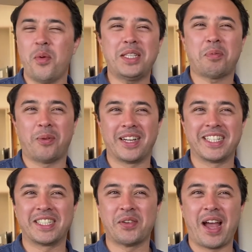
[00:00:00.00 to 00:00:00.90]
which
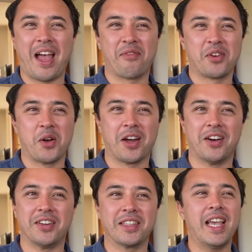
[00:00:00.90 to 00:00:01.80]
project do I have
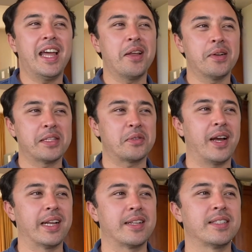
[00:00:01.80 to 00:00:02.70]
going on? Yeah, no, that's
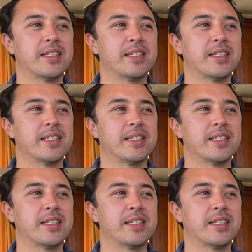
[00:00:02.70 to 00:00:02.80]
right.